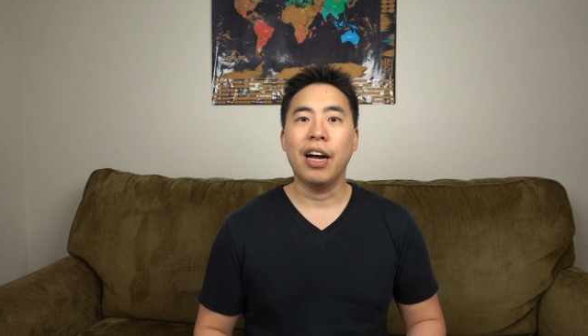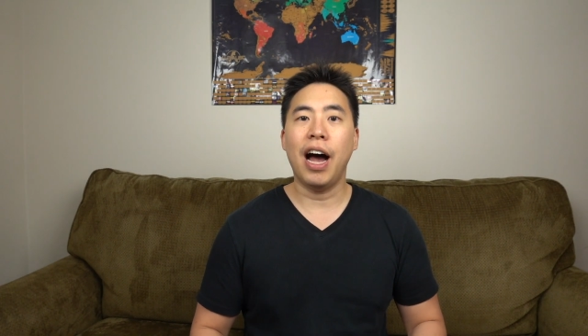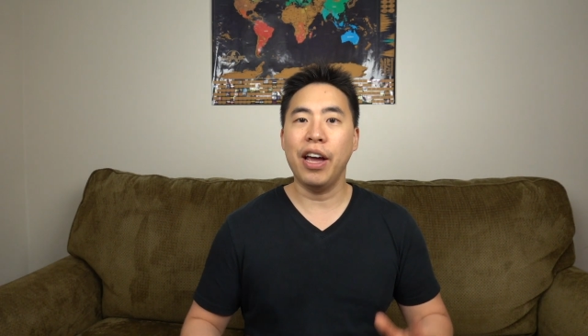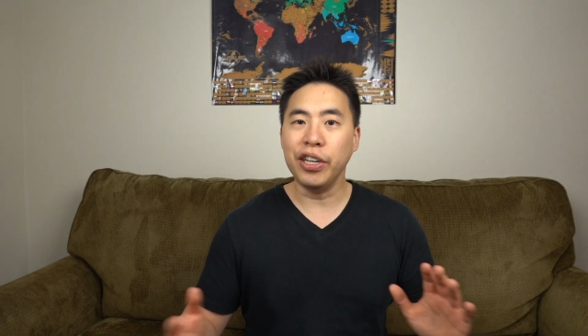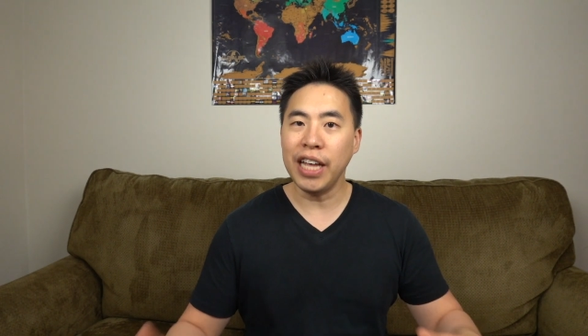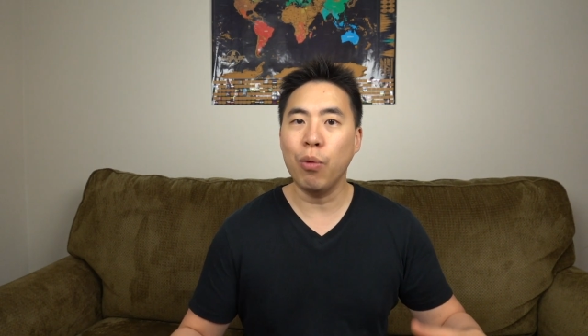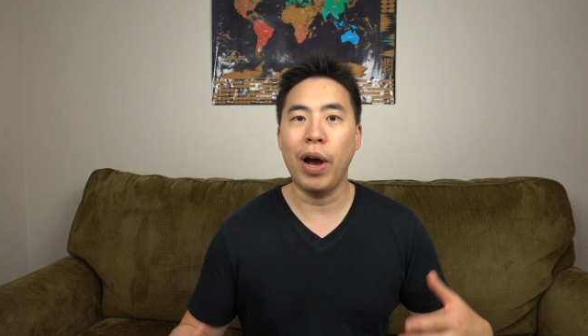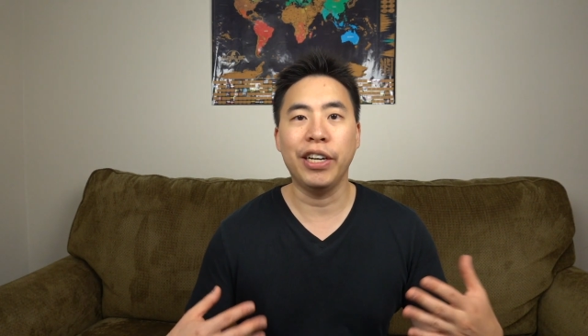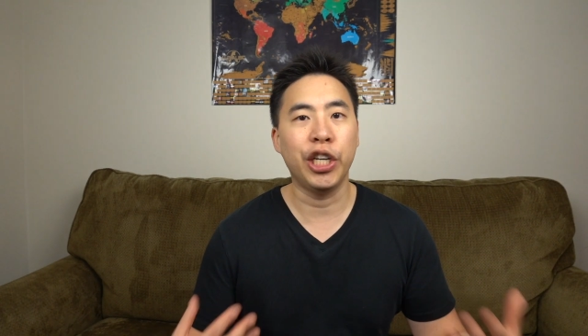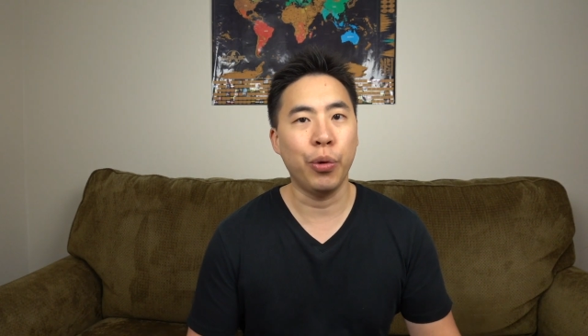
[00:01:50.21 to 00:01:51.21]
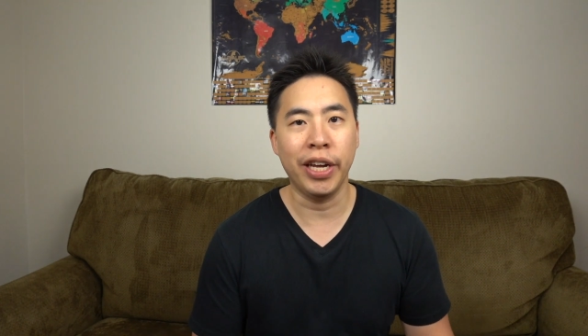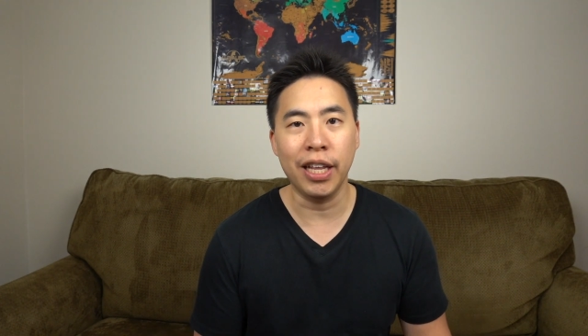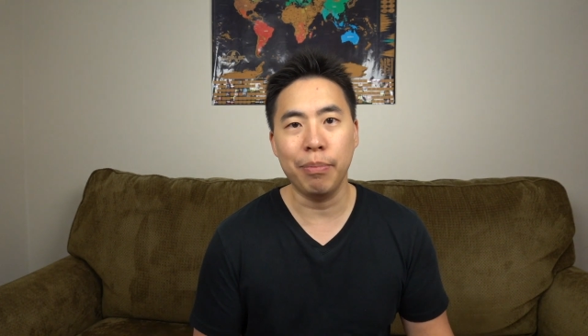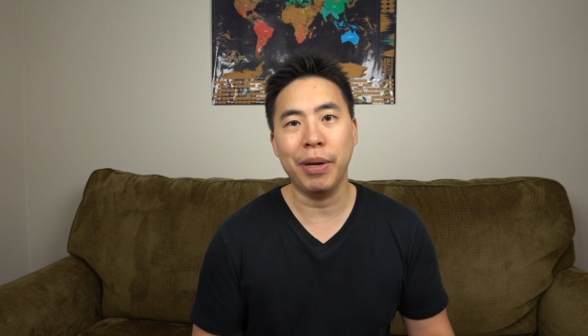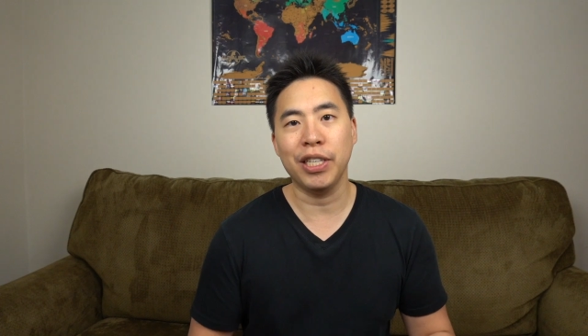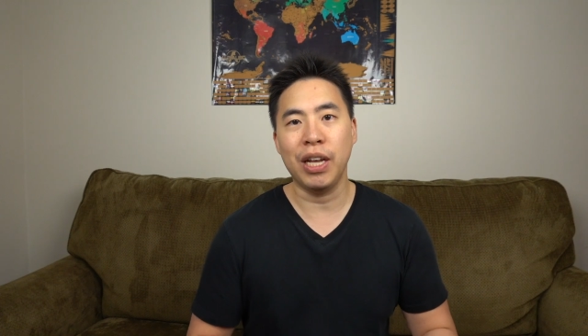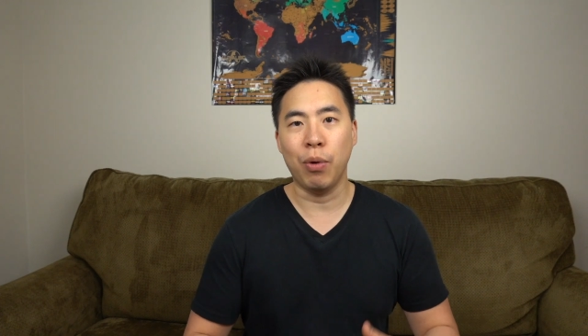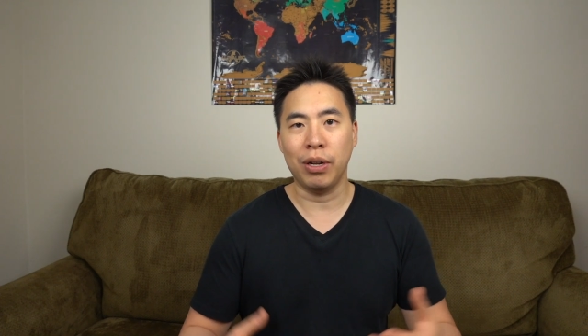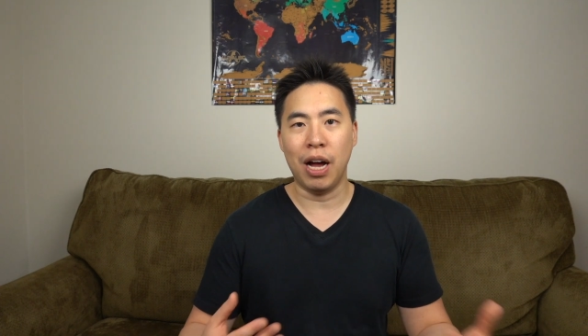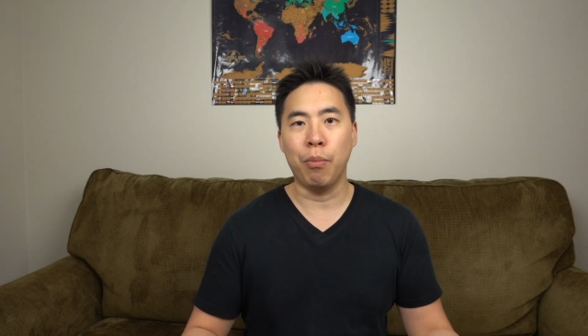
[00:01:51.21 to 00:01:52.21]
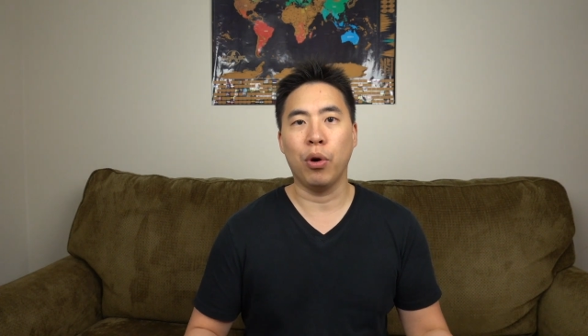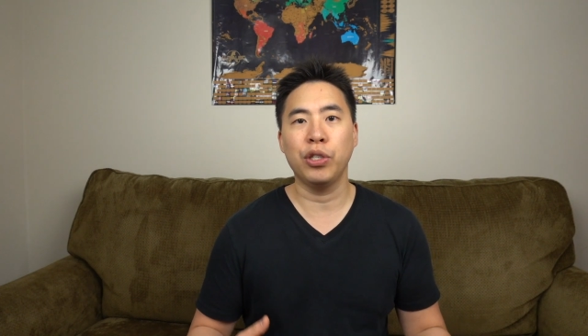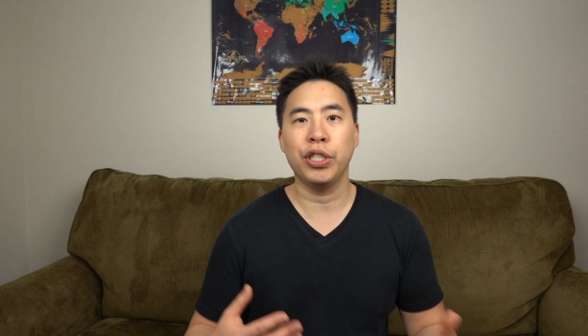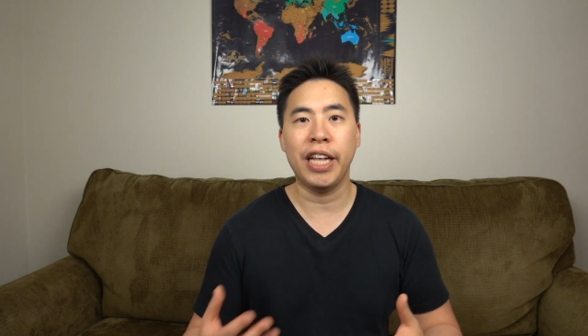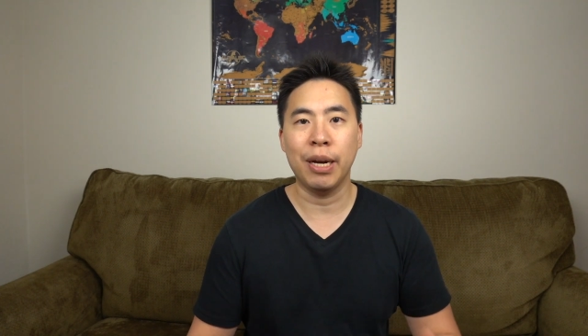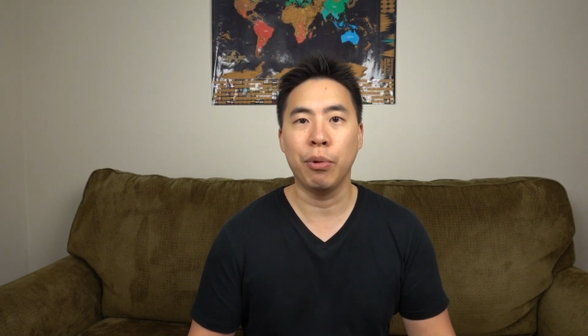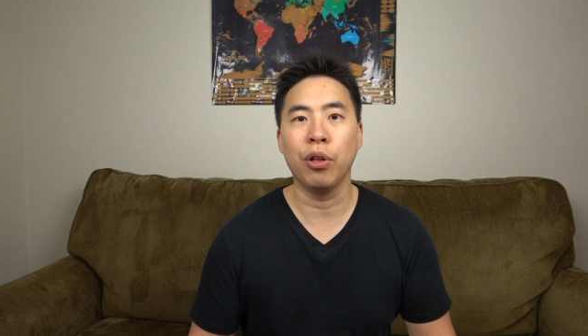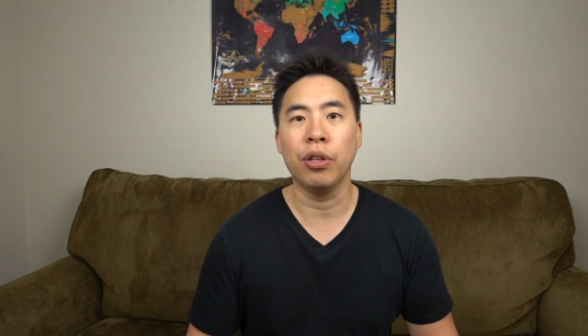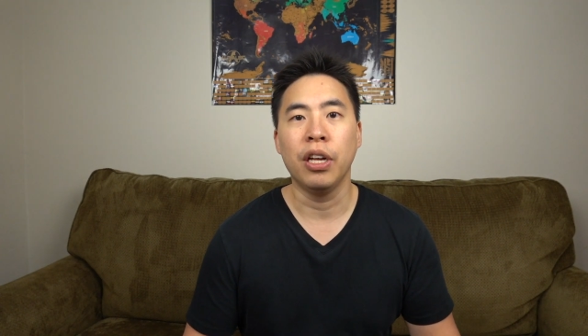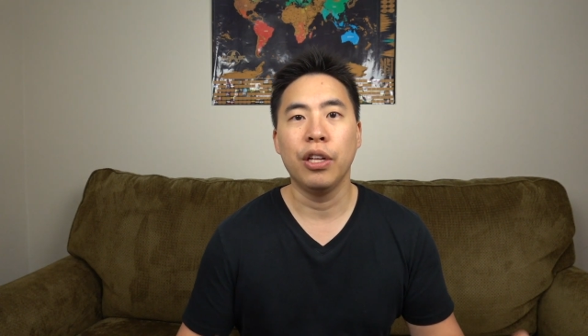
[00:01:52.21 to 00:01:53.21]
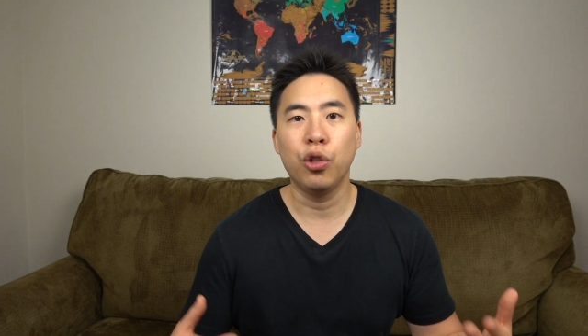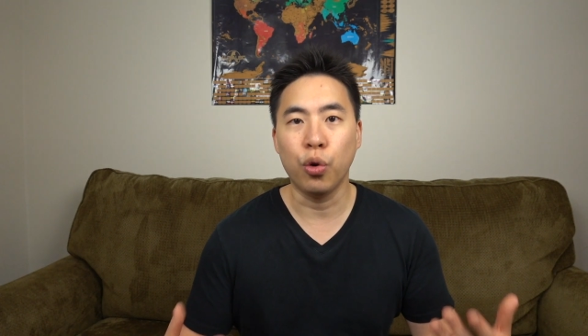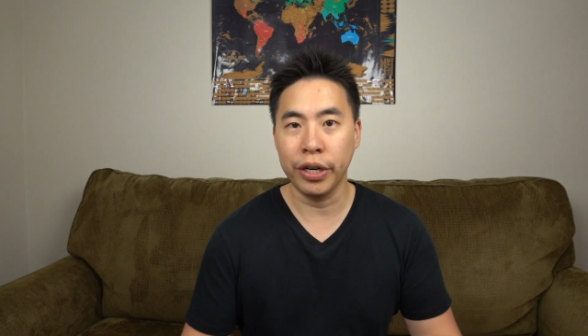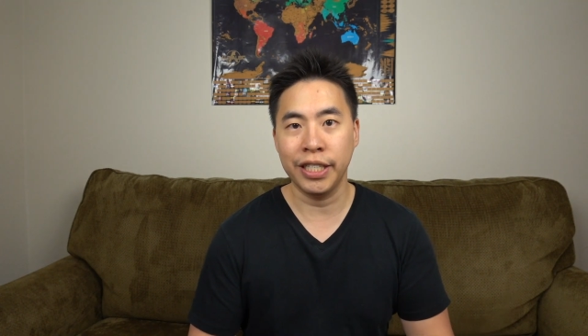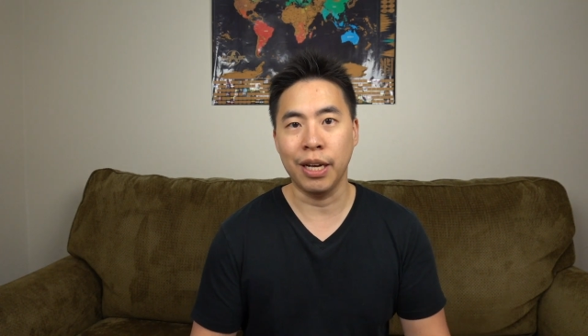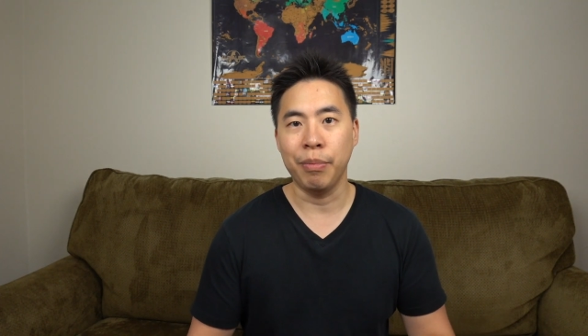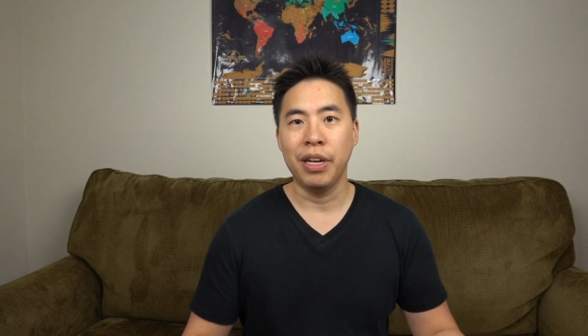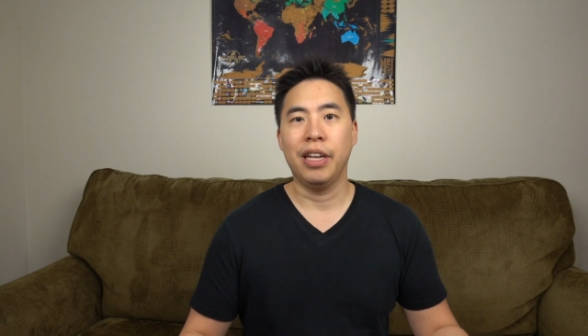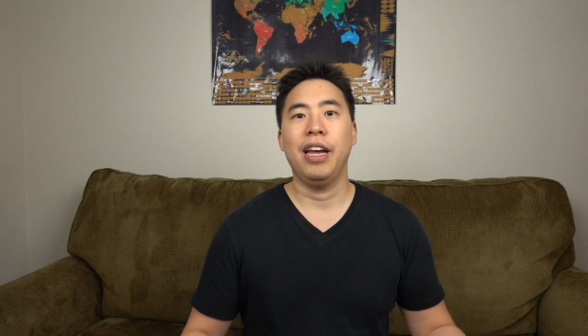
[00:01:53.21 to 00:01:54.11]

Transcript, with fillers: I understand why they're doing it because they want a more sustainable tourism